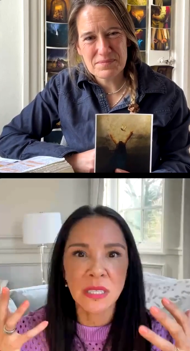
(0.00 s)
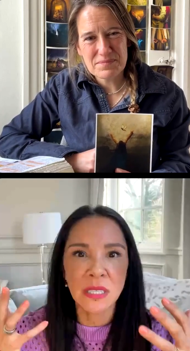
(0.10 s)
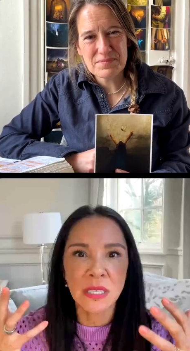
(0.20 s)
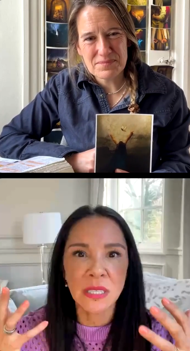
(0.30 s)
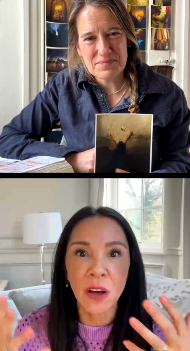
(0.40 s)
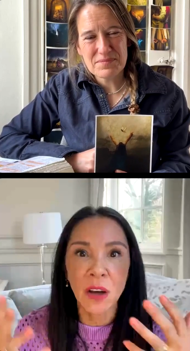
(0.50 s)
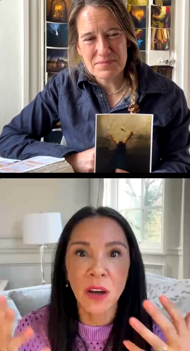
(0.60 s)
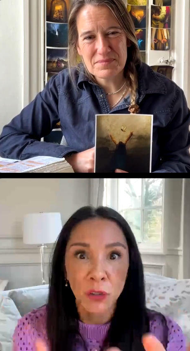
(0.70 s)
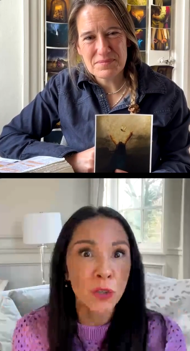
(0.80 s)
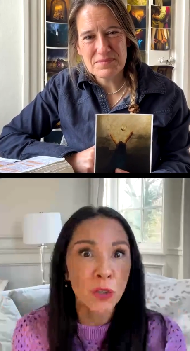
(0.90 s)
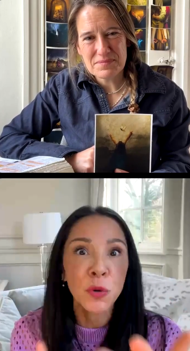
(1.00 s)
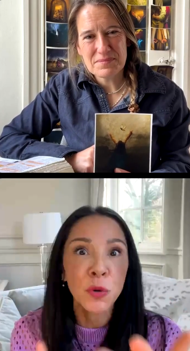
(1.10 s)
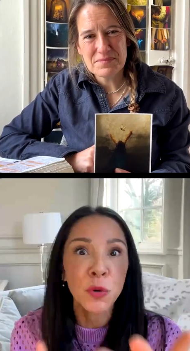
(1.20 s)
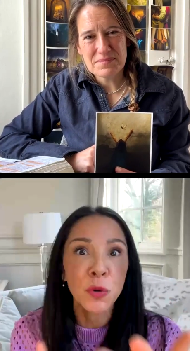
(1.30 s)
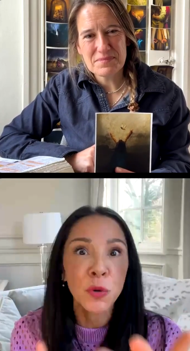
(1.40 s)
Speaker 1: popped out that do
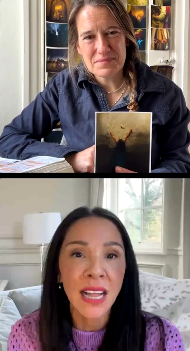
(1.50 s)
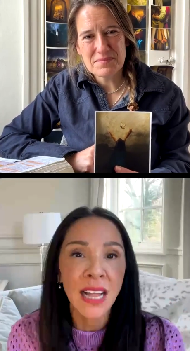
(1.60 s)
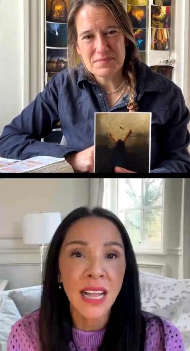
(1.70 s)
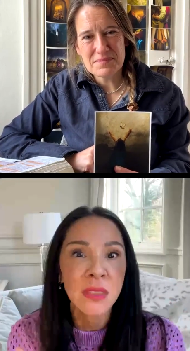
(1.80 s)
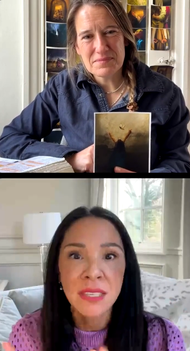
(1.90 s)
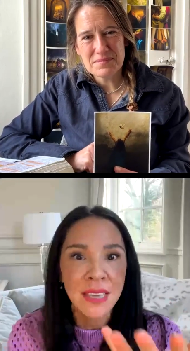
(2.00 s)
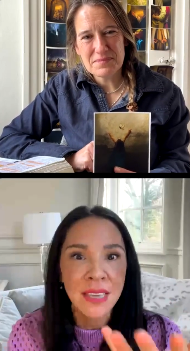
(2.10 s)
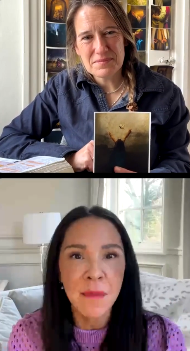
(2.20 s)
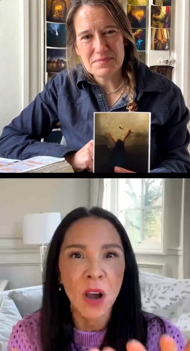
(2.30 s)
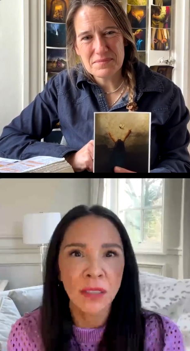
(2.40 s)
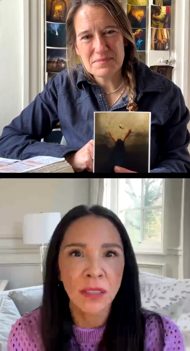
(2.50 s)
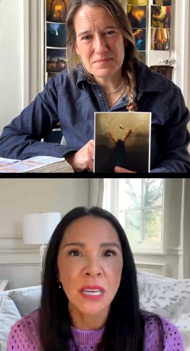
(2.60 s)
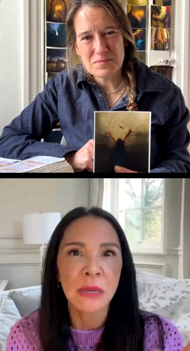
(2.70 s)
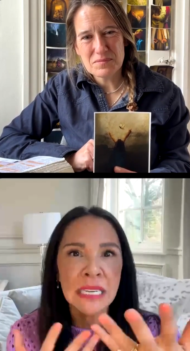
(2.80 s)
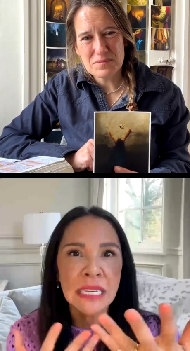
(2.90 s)
go exactly with this same
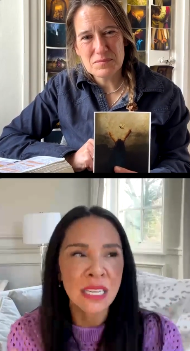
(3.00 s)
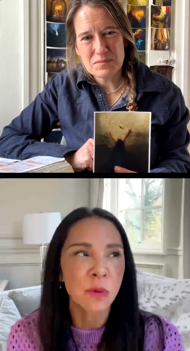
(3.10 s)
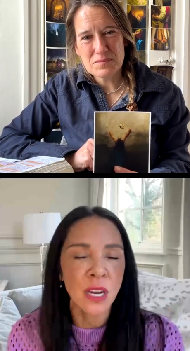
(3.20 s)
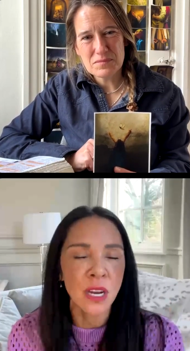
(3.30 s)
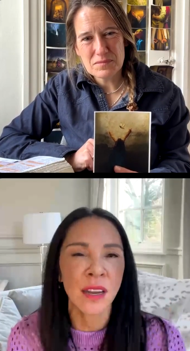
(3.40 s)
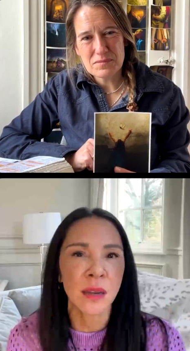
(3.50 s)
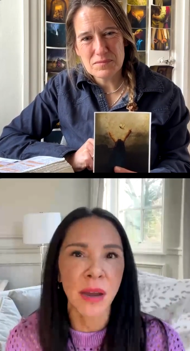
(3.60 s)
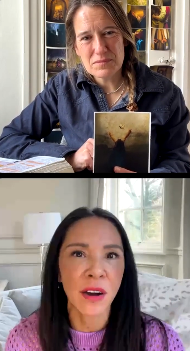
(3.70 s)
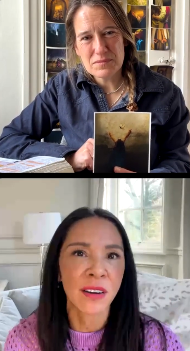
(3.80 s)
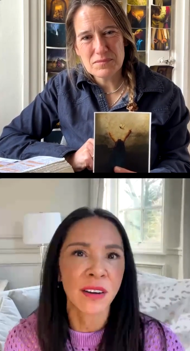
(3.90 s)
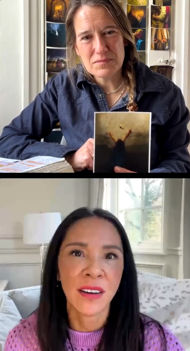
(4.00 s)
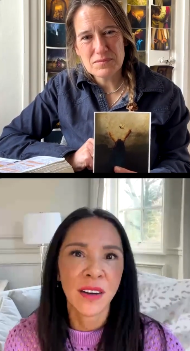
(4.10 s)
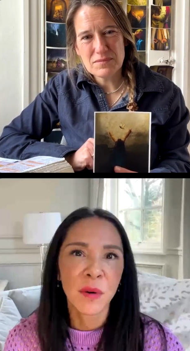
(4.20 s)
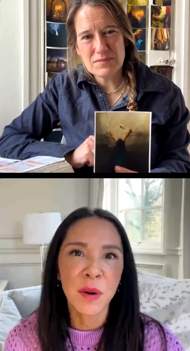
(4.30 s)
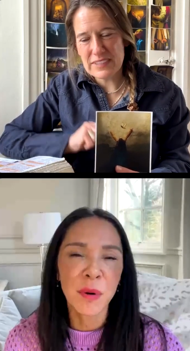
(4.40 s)
concept and idea that we're talking about.
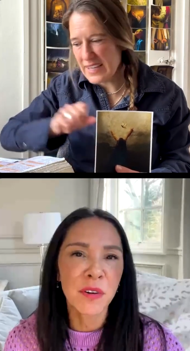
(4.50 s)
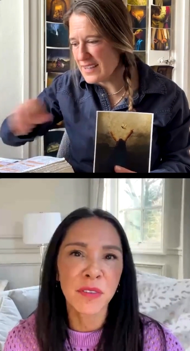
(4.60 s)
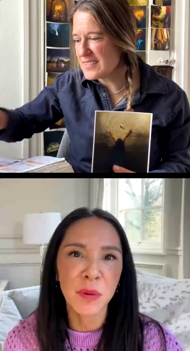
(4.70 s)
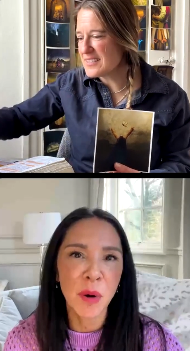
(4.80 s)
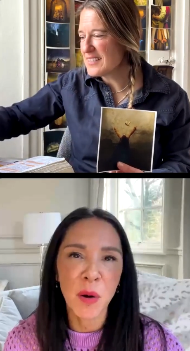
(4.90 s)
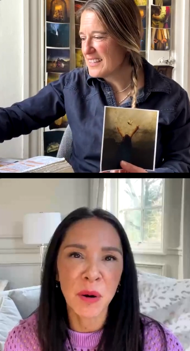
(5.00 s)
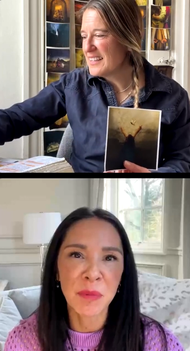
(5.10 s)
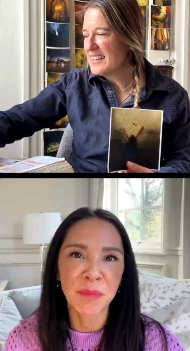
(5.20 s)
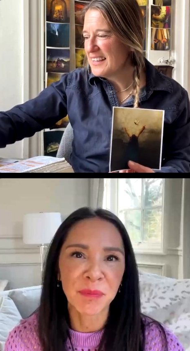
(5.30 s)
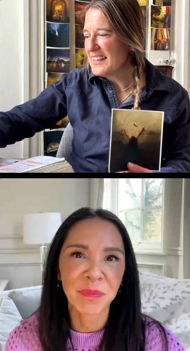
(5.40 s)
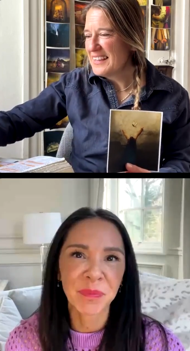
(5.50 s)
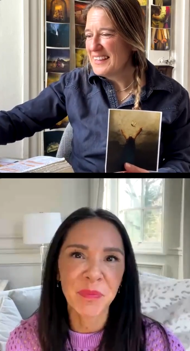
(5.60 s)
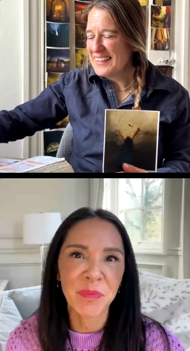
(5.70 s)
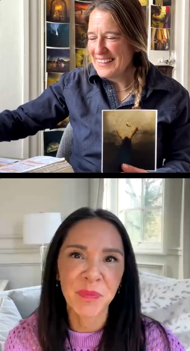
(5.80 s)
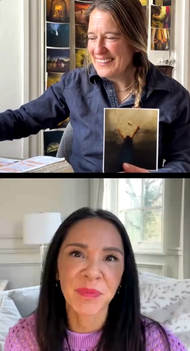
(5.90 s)
Yes. What a perfect poem.
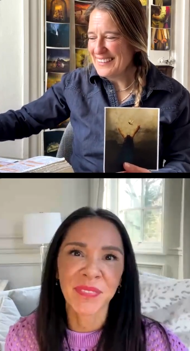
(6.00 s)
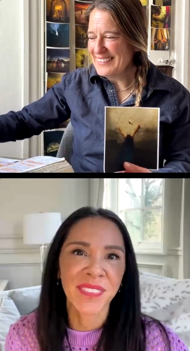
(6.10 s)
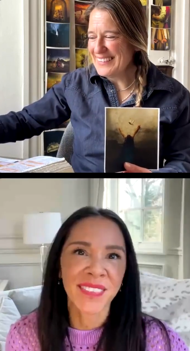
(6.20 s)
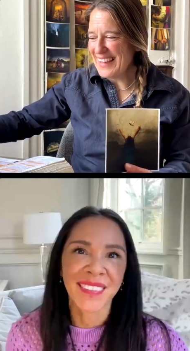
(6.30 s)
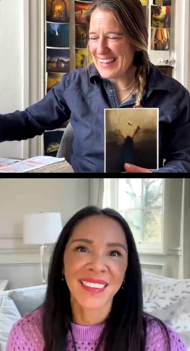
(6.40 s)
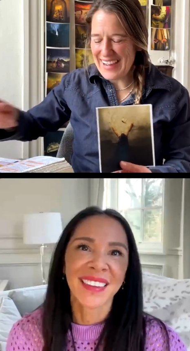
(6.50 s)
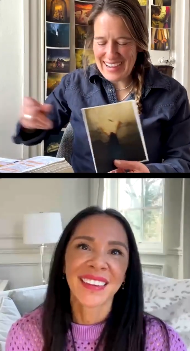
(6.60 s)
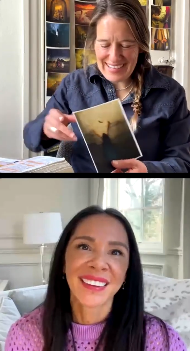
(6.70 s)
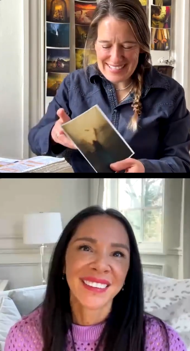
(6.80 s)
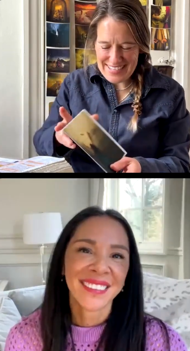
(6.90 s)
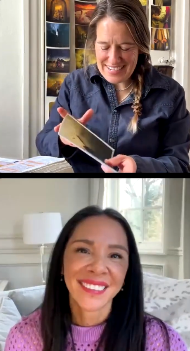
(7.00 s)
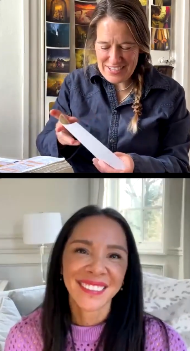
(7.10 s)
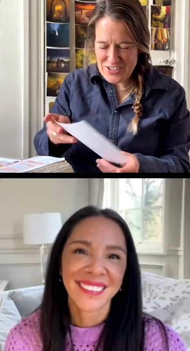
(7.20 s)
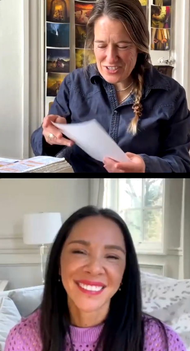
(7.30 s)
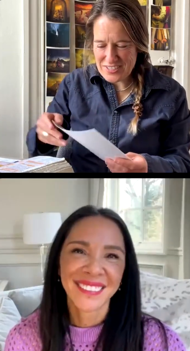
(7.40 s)
Speaker 2: Yeah, I, do.
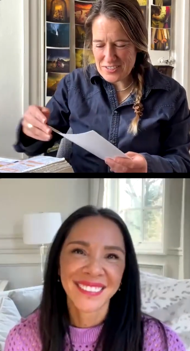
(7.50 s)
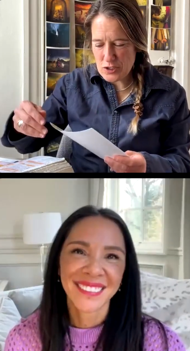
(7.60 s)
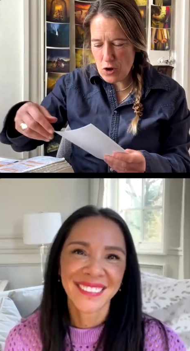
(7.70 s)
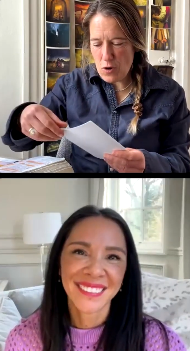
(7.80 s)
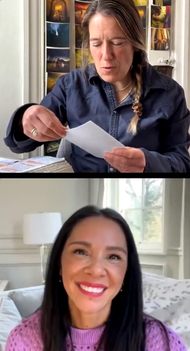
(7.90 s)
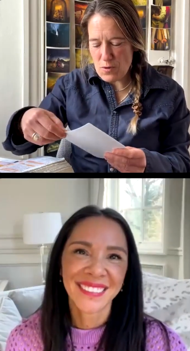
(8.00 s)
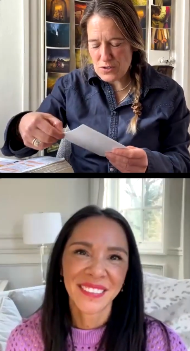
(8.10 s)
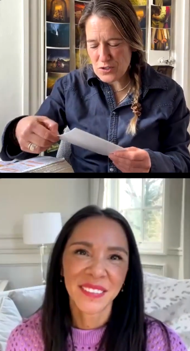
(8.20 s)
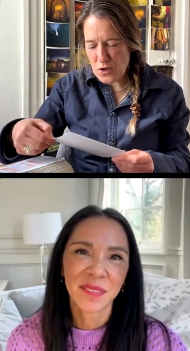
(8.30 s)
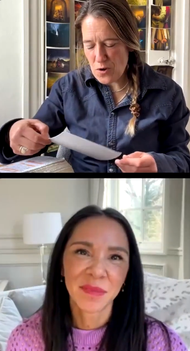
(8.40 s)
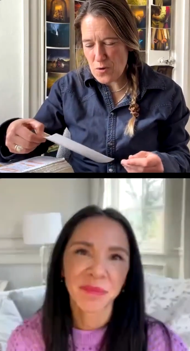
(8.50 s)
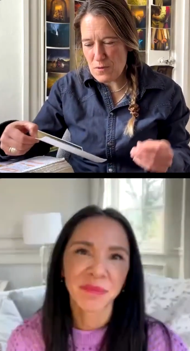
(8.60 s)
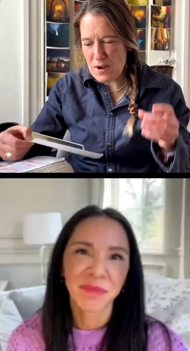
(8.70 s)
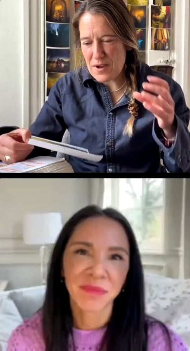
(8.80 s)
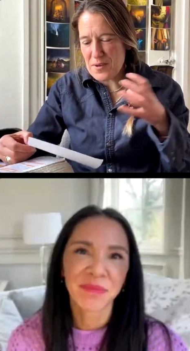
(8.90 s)
it's just so,
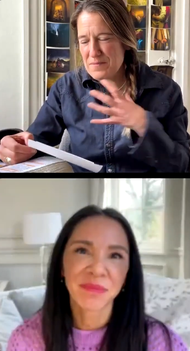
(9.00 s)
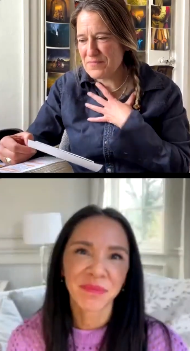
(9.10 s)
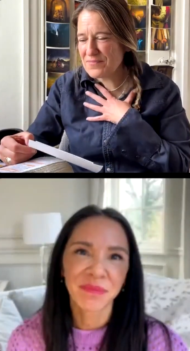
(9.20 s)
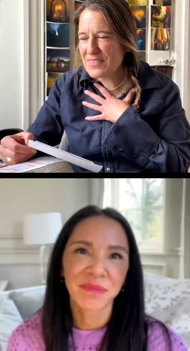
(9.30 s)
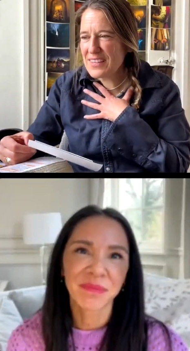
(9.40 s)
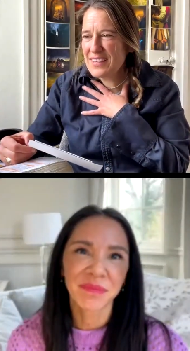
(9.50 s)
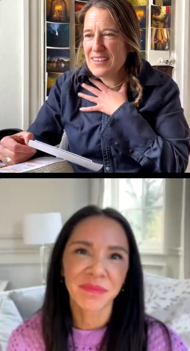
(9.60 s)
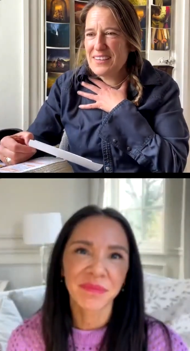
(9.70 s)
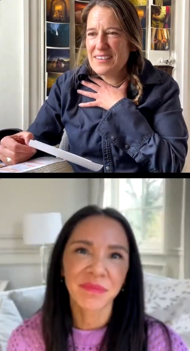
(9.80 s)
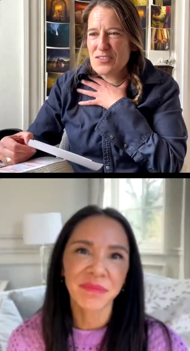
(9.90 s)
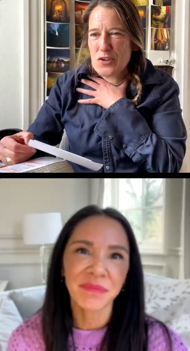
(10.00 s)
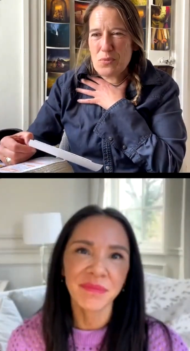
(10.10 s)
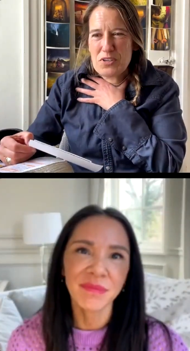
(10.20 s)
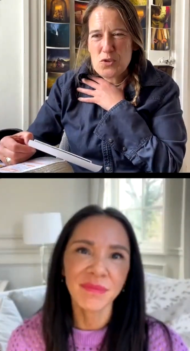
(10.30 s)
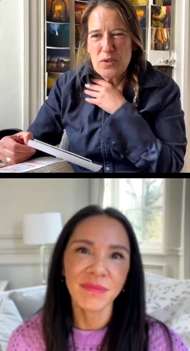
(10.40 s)
so, um, so
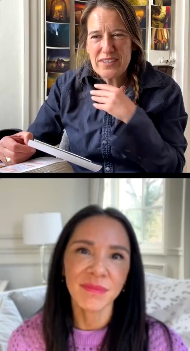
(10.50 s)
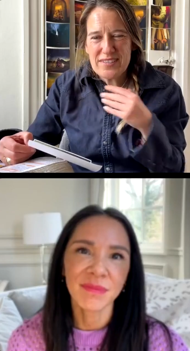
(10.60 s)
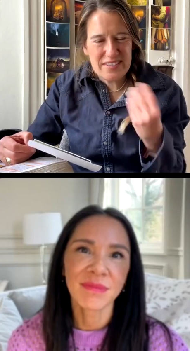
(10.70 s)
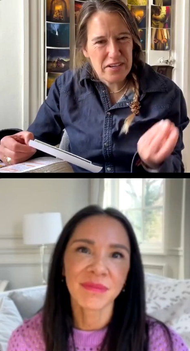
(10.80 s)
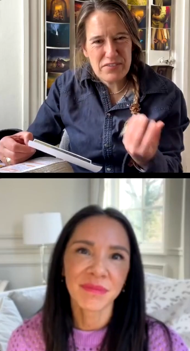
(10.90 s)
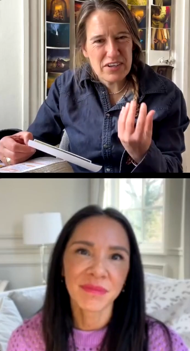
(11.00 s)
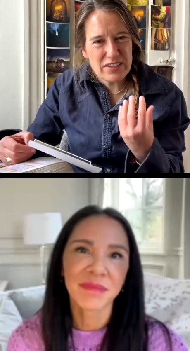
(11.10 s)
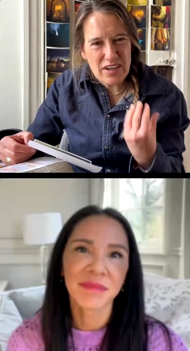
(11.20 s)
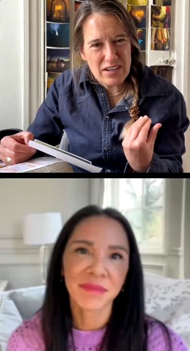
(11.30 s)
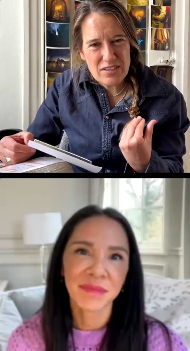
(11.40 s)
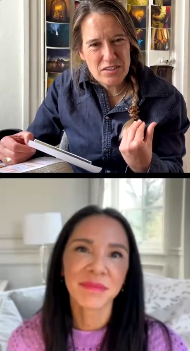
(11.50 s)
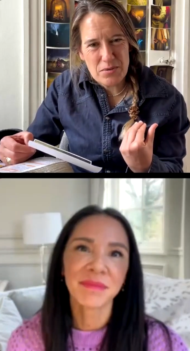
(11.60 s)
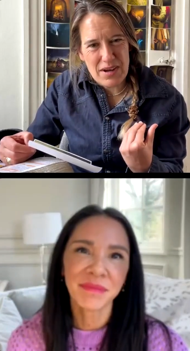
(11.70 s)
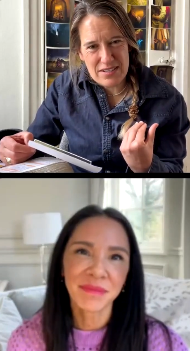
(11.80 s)
much what the savior does to us.